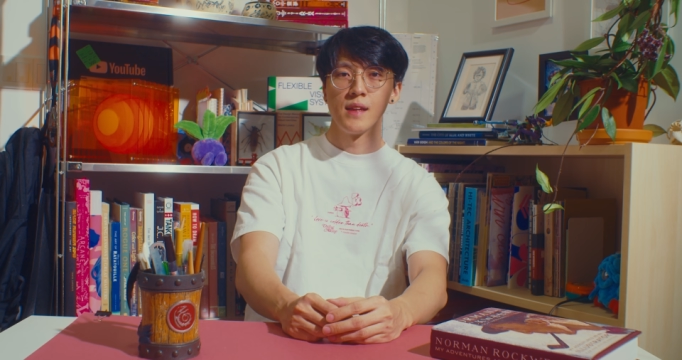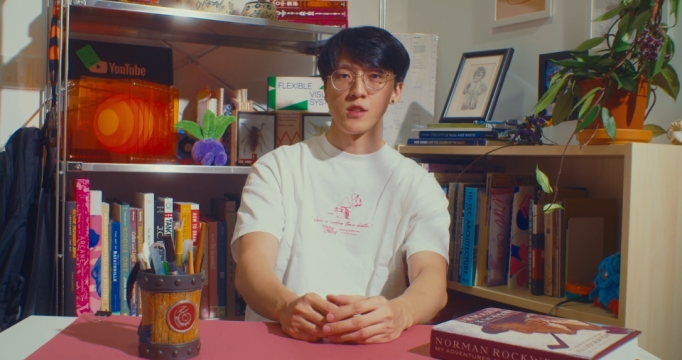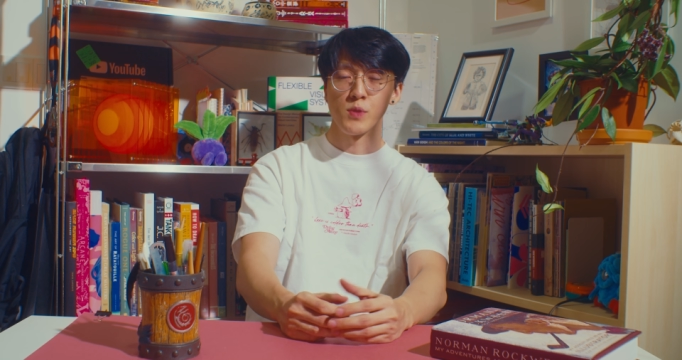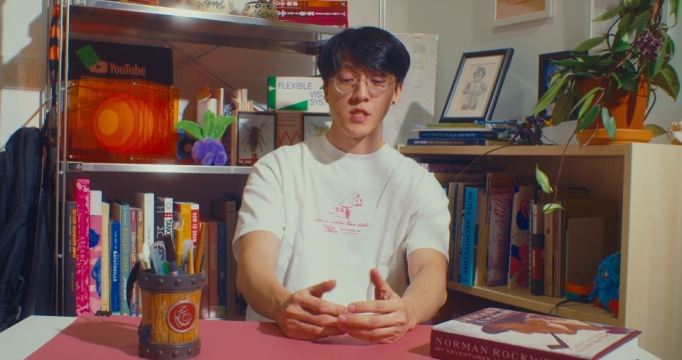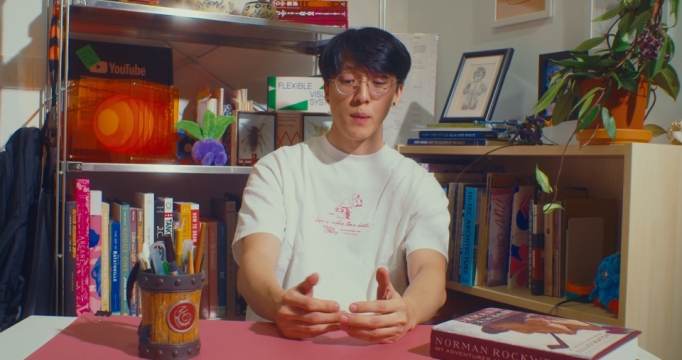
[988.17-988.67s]

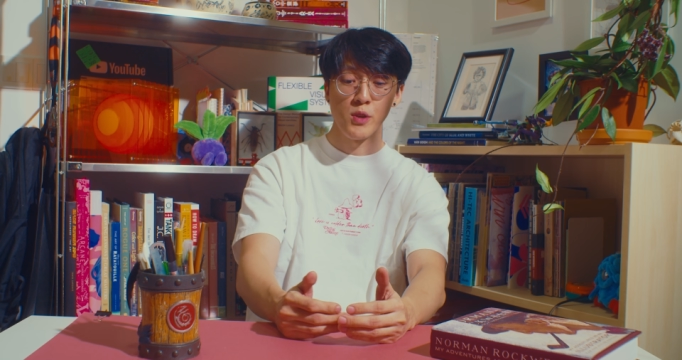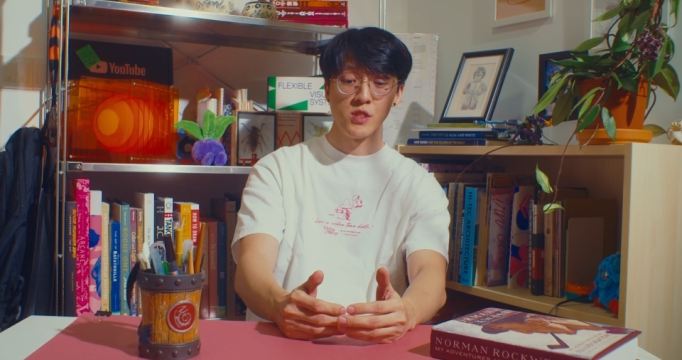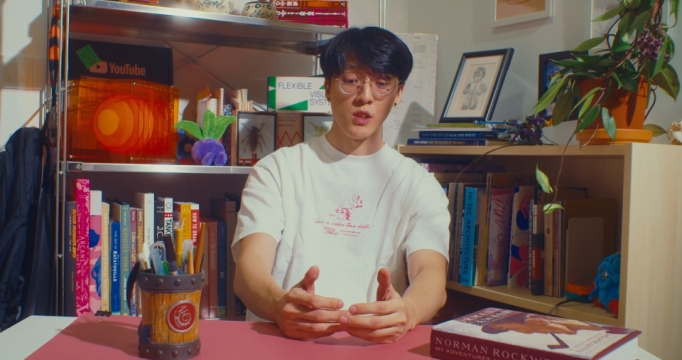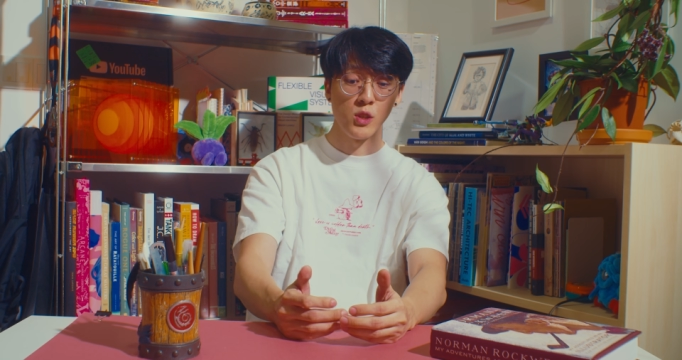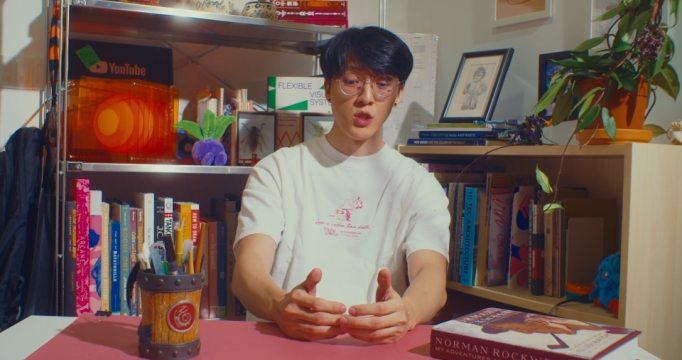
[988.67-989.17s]
That's what separates
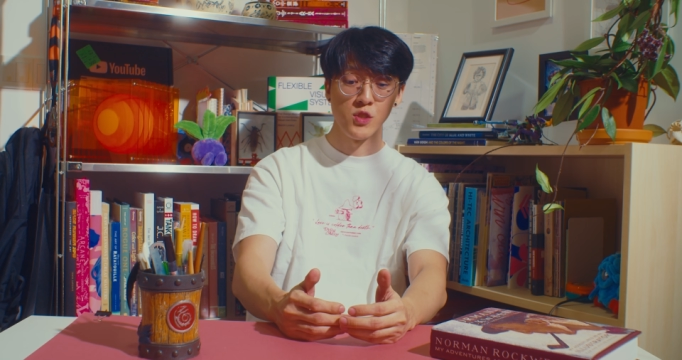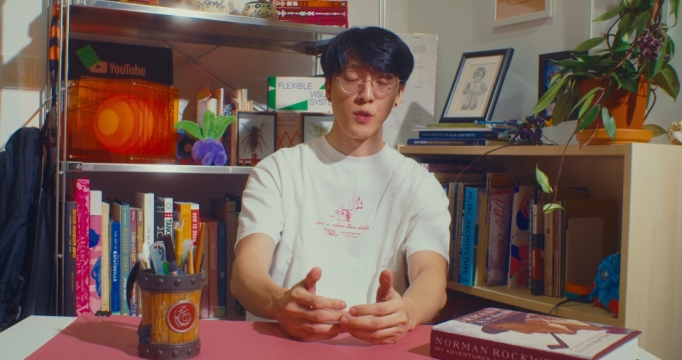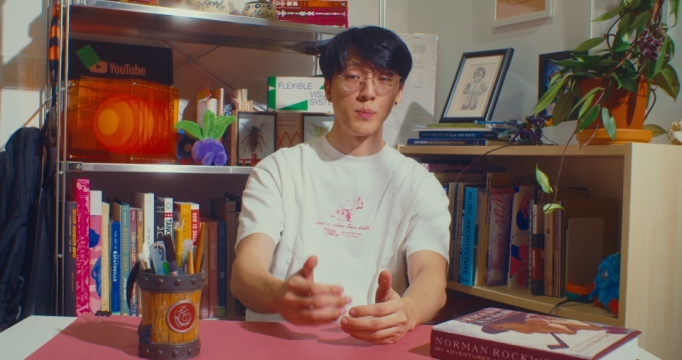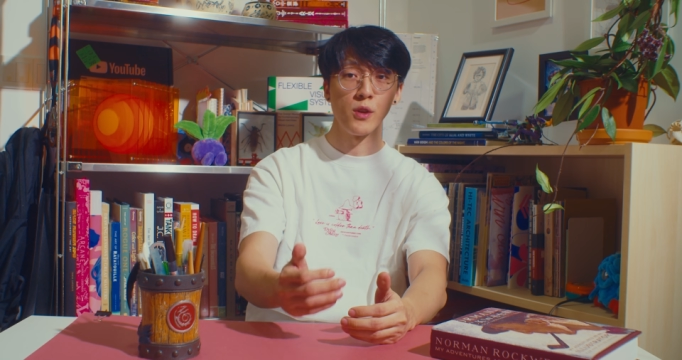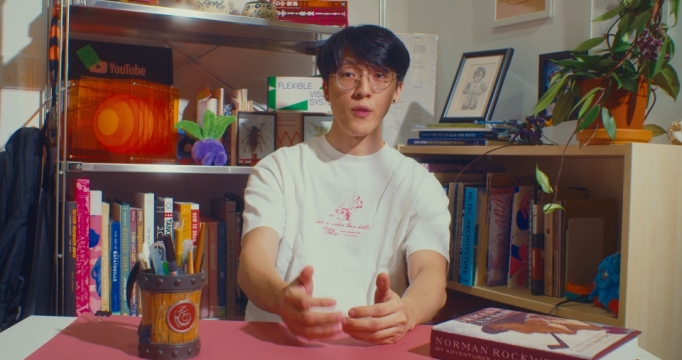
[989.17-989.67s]
the goods
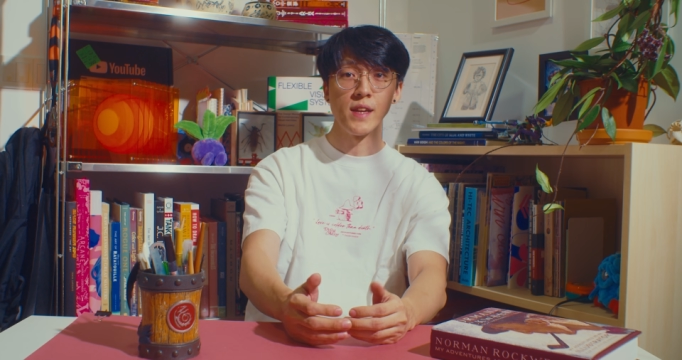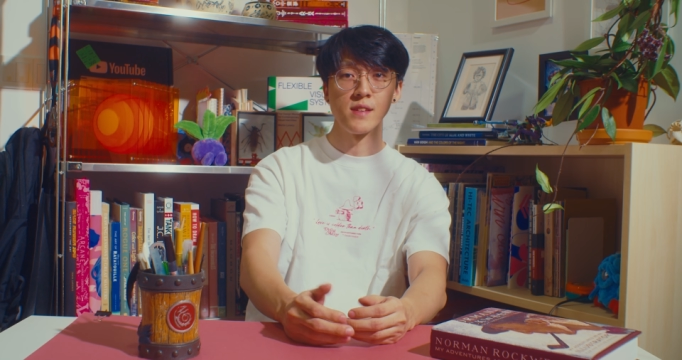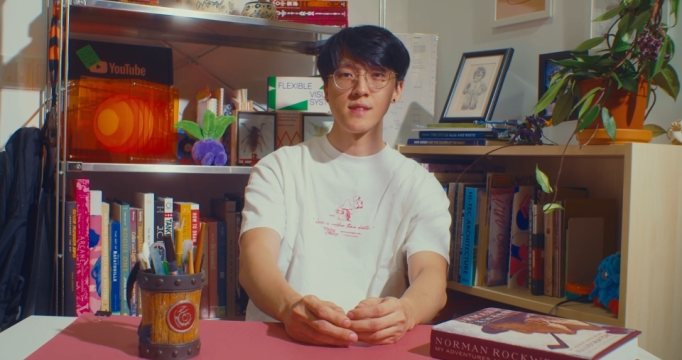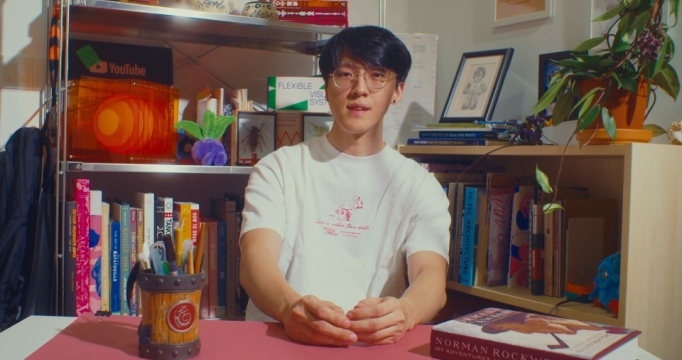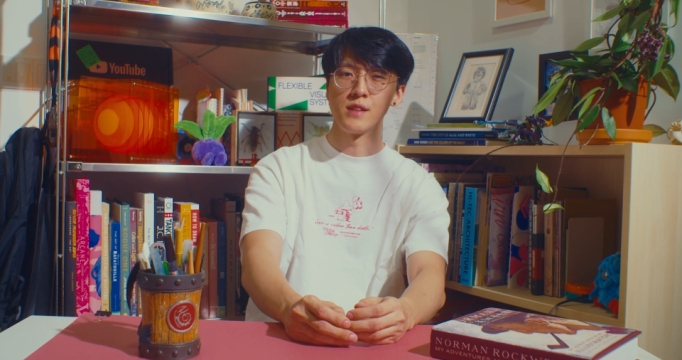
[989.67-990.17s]
from the
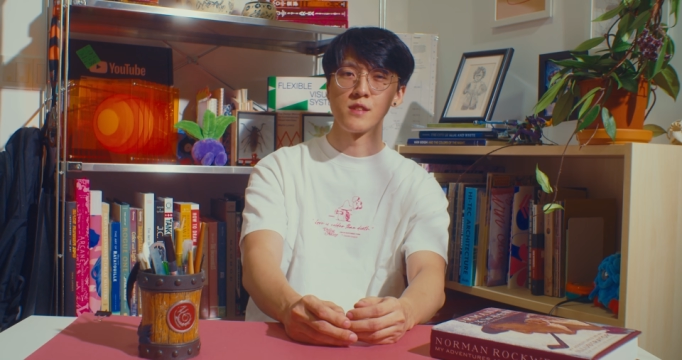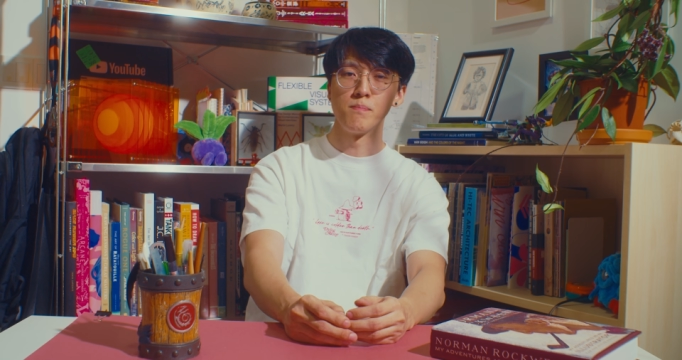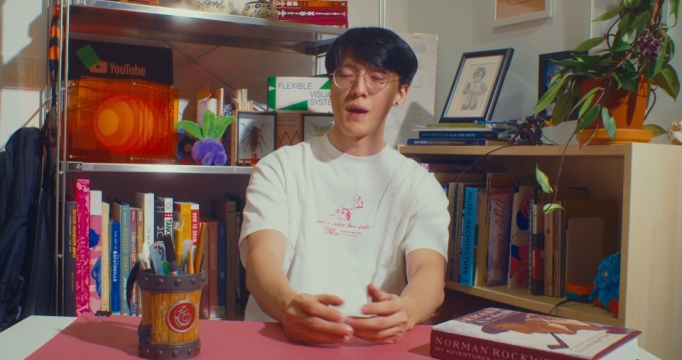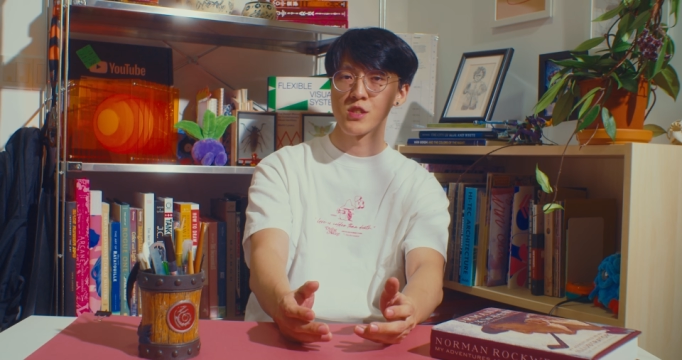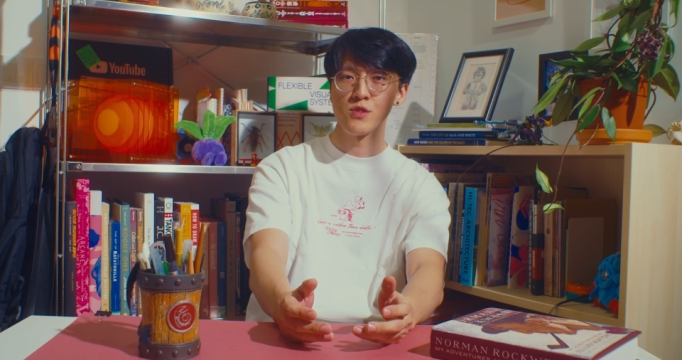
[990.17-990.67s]
greats. It's
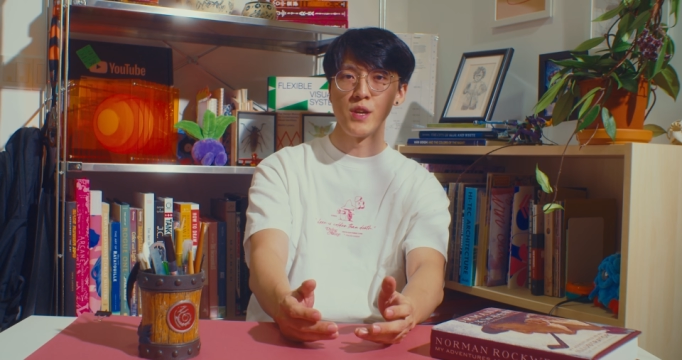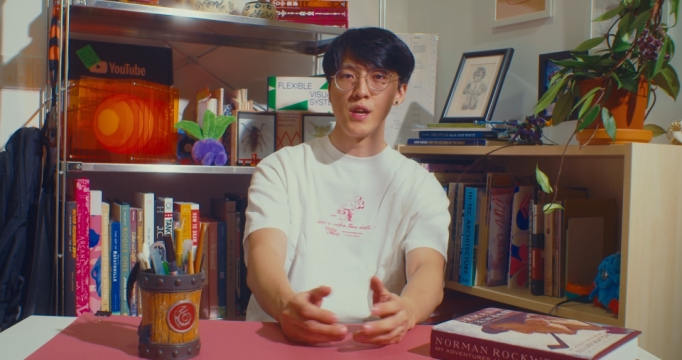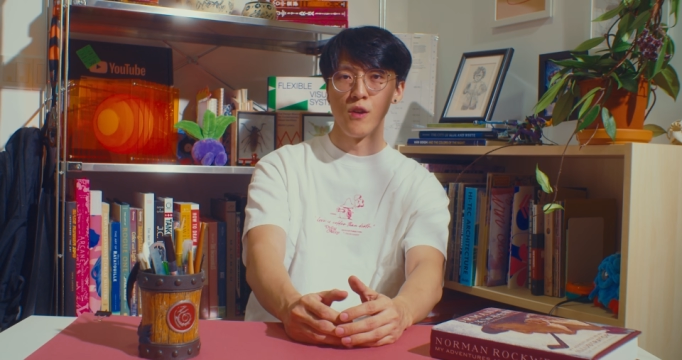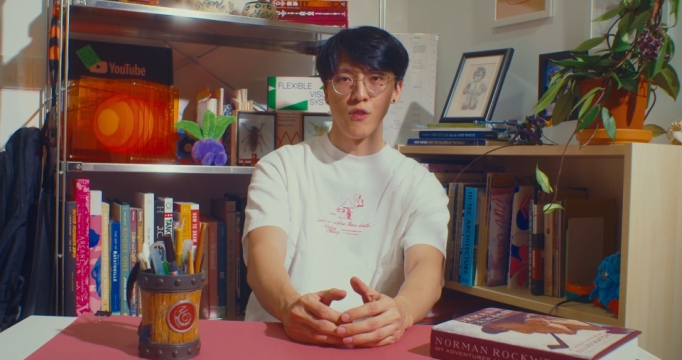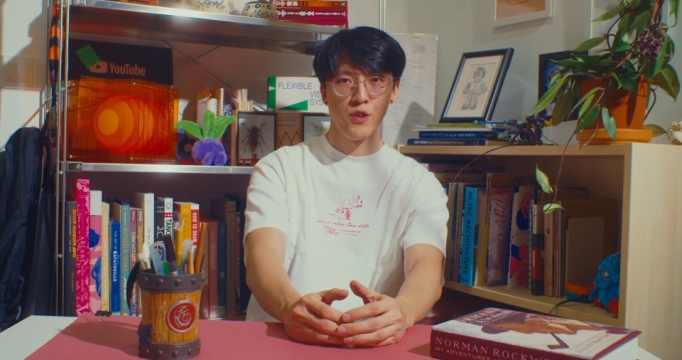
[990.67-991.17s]
mastery
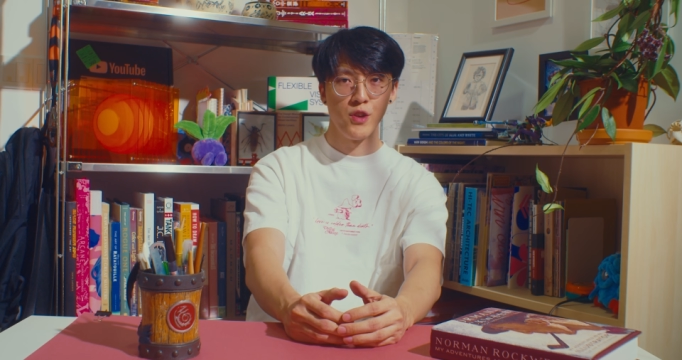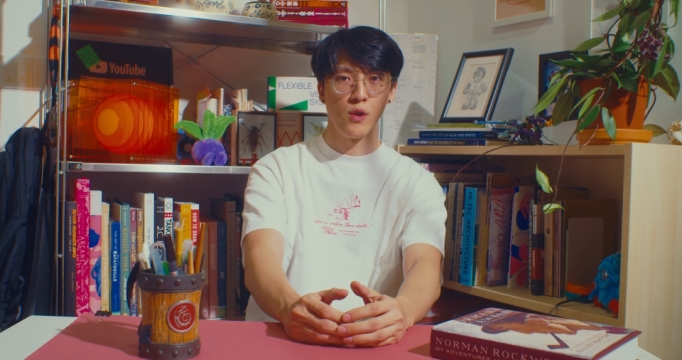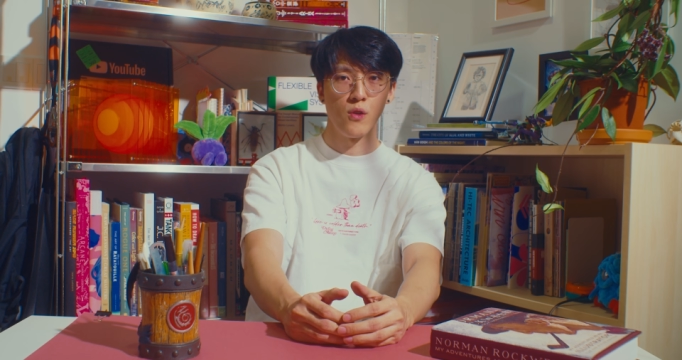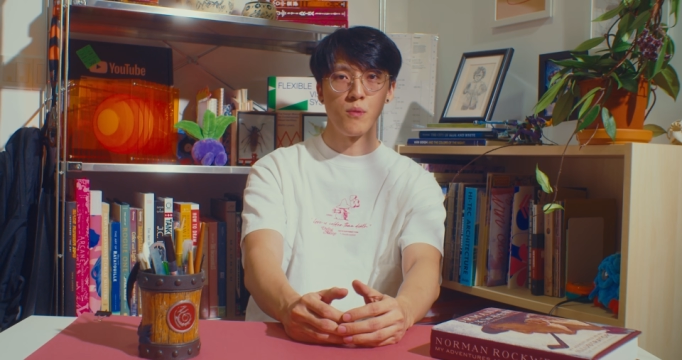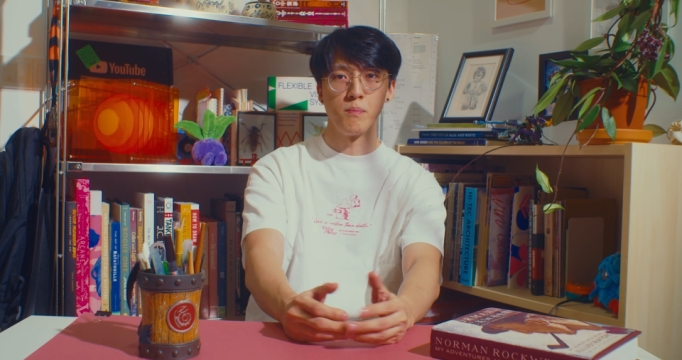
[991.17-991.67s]
over
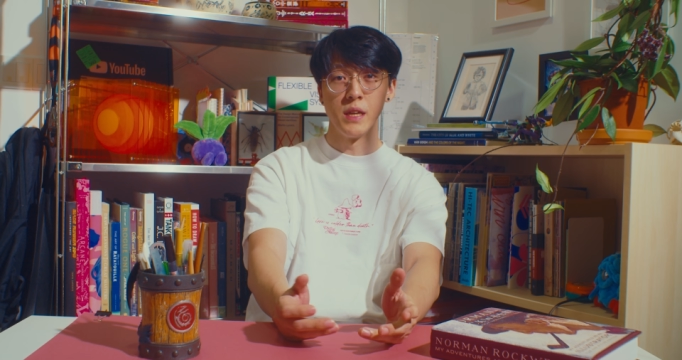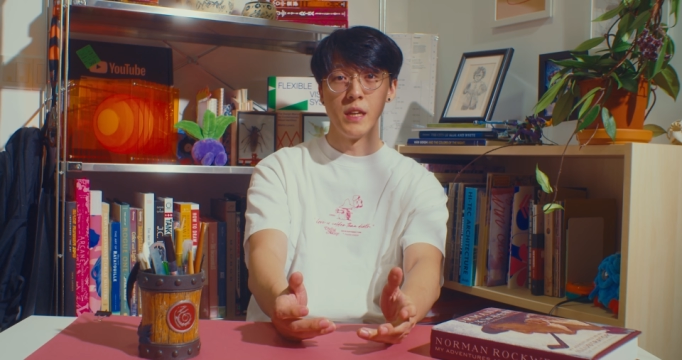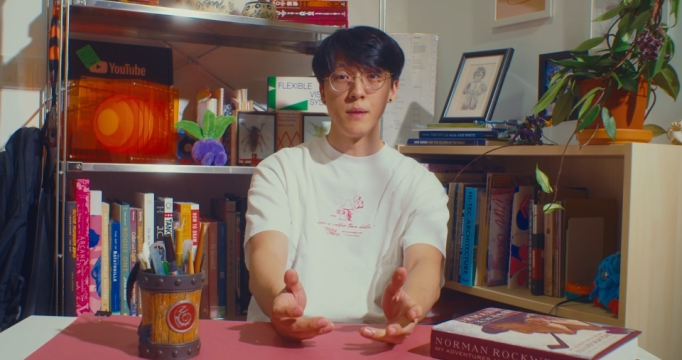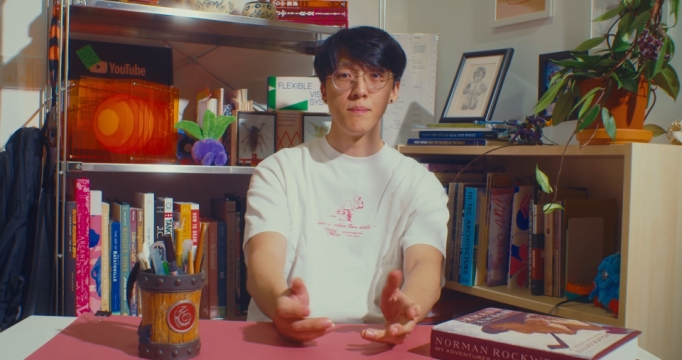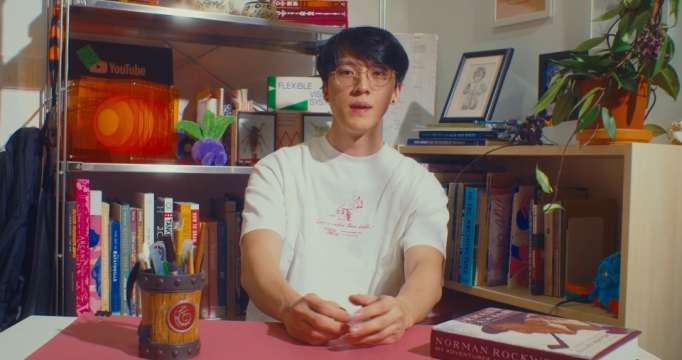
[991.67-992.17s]
your
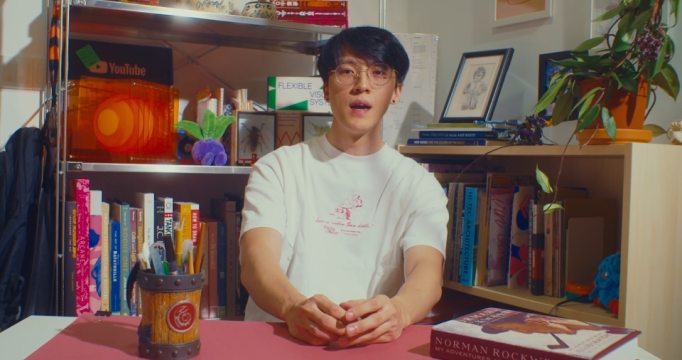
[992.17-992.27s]
medium.